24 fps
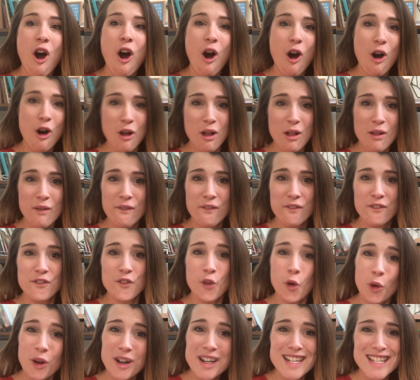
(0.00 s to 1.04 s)
all
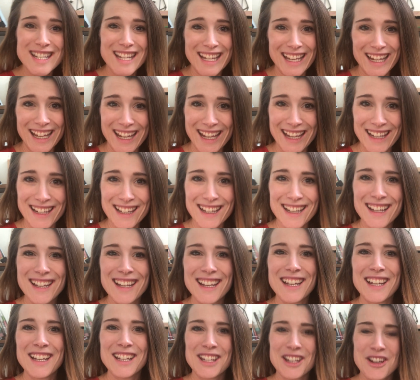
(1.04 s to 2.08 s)
14
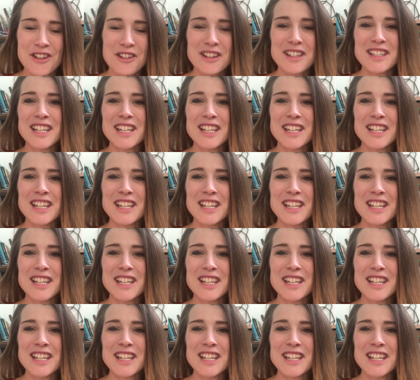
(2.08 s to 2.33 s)
yoga